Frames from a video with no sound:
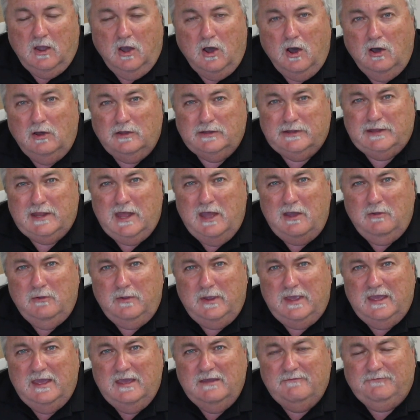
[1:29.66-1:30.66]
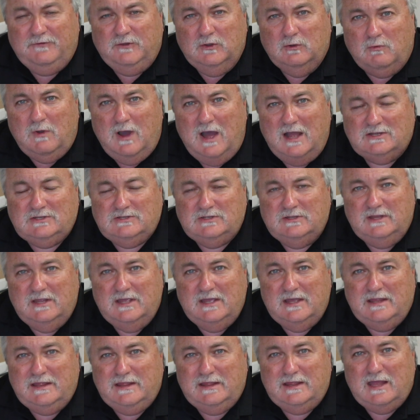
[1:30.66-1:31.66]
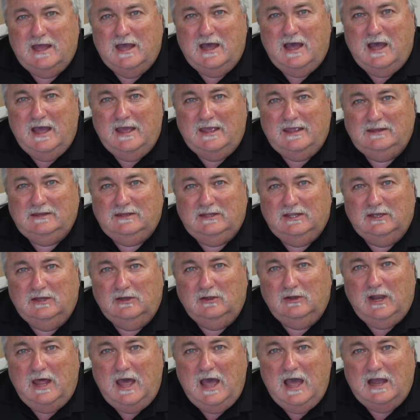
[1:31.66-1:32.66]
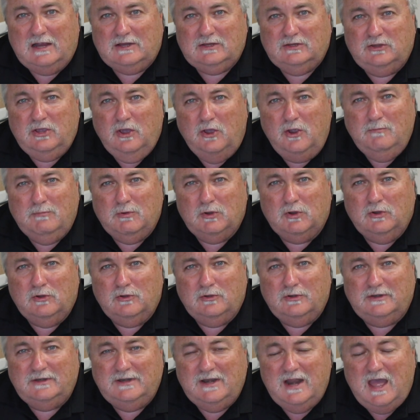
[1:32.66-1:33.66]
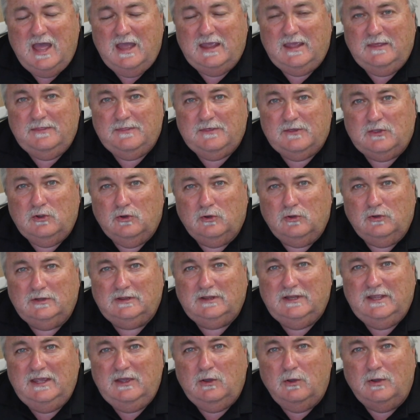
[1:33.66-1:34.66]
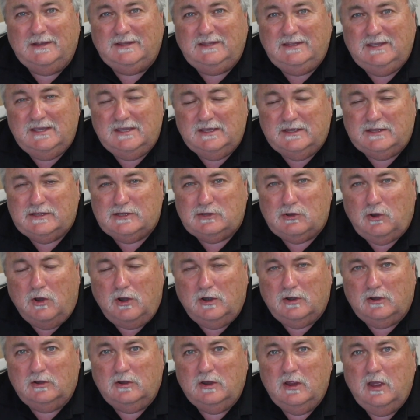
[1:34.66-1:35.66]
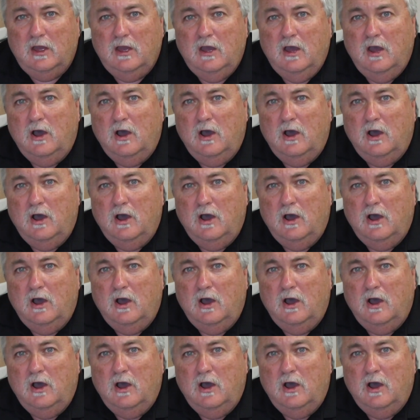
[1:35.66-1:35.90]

Also, if you're watching this, until October 9th, currently on Kickstarter,